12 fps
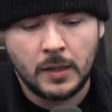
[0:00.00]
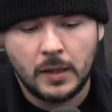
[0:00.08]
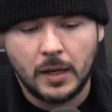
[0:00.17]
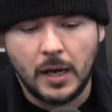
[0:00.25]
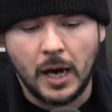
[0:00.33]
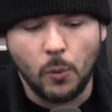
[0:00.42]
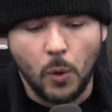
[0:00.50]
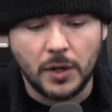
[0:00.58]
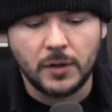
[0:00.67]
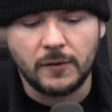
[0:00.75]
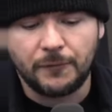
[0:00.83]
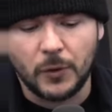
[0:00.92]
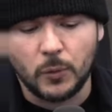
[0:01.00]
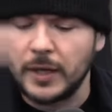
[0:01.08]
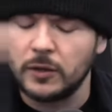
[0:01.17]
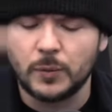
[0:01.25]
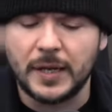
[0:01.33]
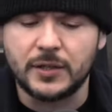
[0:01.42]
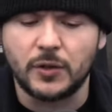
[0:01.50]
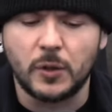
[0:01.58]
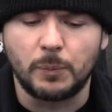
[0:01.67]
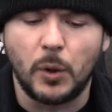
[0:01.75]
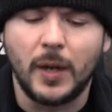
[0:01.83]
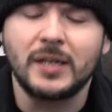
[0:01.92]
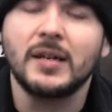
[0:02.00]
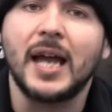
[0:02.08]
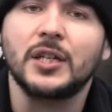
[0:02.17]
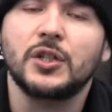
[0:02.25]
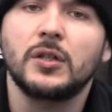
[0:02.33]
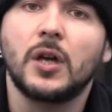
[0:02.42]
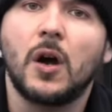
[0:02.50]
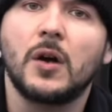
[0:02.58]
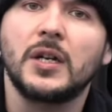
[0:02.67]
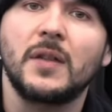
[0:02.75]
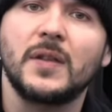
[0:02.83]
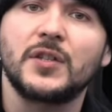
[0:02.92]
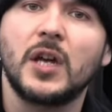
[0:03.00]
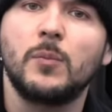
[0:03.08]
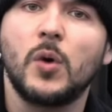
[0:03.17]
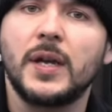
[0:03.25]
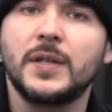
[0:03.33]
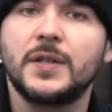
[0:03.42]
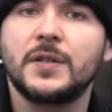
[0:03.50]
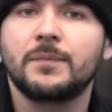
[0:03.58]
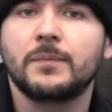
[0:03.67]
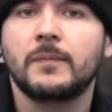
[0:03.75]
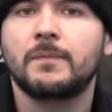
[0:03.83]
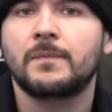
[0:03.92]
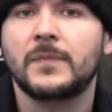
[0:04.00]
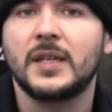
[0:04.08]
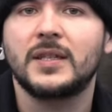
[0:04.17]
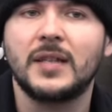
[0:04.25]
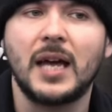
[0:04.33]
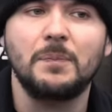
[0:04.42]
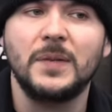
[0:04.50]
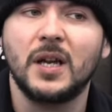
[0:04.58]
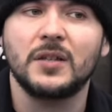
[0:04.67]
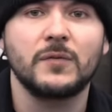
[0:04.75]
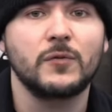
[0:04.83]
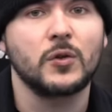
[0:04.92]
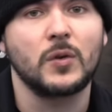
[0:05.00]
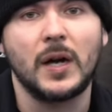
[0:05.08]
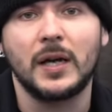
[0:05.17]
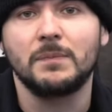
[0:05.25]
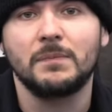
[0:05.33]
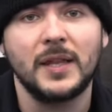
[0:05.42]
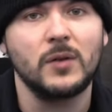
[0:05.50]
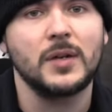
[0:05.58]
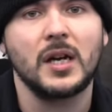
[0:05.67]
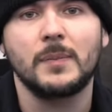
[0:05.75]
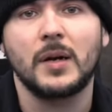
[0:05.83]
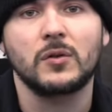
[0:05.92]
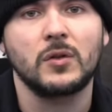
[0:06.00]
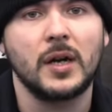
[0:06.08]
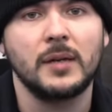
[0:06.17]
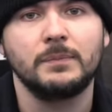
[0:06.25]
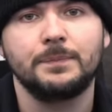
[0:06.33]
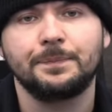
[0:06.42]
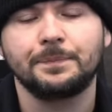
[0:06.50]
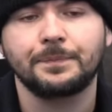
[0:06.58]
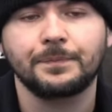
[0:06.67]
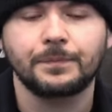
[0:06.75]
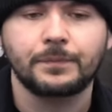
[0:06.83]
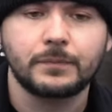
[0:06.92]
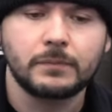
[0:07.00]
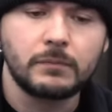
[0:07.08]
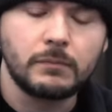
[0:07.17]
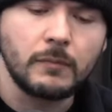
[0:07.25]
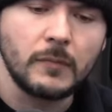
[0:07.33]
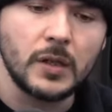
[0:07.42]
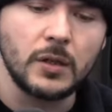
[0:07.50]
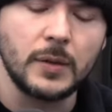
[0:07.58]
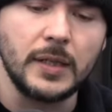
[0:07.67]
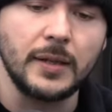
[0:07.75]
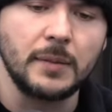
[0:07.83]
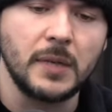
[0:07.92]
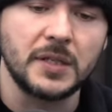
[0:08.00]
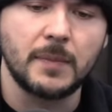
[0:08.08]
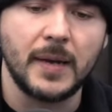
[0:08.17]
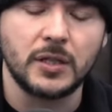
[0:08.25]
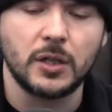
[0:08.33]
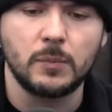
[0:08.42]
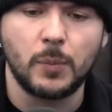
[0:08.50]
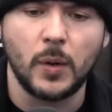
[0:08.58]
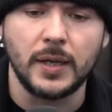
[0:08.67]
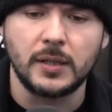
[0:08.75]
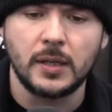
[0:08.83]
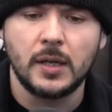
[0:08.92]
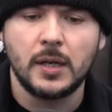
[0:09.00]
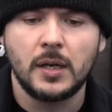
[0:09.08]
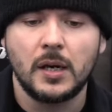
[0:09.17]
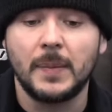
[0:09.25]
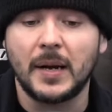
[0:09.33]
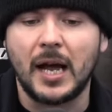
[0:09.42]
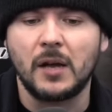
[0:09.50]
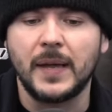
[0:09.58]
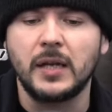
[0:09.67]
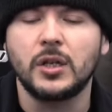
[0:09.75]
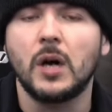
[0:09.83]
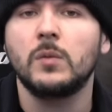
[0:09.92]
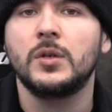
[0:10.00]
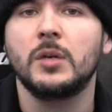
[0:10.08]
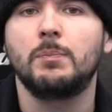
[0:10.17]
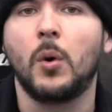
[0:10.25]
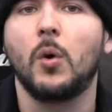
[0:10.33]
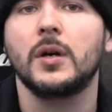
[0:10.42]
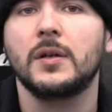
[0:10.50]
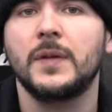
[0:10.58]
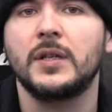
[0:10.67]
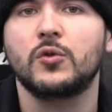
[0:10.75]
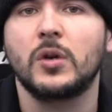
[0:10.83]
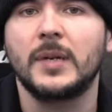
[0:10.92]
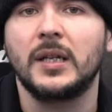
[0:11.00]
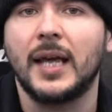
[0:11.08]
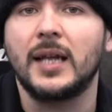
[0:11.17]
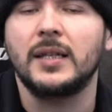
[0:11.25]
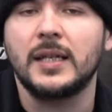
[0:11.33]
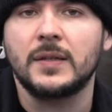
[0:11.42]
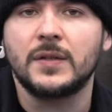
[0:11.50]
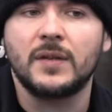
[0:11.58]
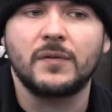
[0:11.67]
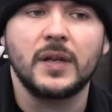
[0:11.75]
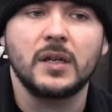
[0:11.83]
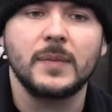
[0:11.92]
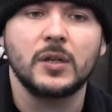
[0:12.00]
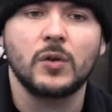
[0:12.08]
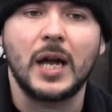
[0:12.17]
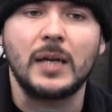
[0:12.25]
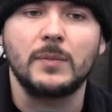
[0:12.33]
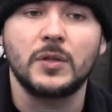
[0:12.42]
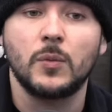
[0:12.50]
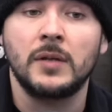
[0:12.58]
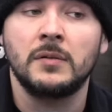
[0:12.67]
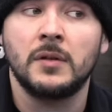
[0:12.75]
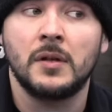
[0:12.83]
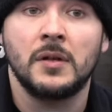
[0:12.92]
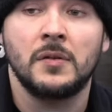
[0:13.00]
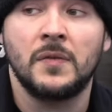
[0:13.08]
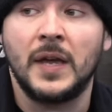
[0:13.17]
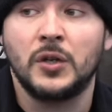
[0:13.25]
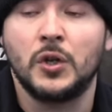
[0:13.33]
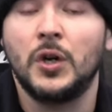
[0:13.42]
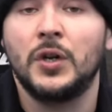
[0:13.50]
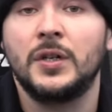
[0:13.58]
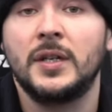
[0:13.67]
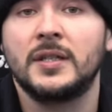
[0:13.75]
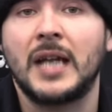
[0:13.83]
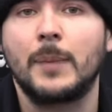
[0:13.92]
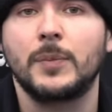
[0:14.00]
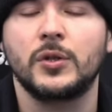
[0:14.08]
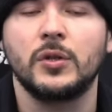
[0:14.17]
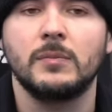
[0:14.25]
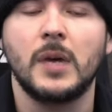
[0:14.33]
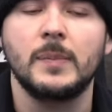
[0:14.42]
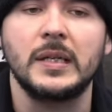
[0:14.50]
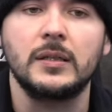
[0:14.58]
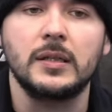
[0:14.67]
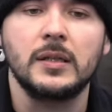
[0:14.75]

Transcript: I wonder if the real reason they're deploying National Guard into the subways is not because of crime. They don't care about crime. You know, Elon Musk makes a good point about how they don't deport these criminal aliens after they commit crimes when they could. It's an opportune moment.